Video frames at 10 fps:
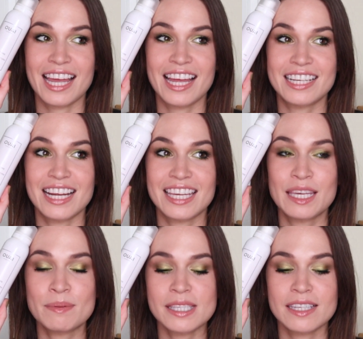and I
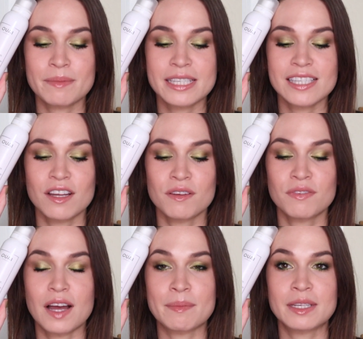keep saying to
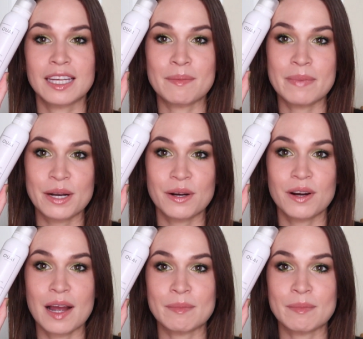myself, I'm gonna get better,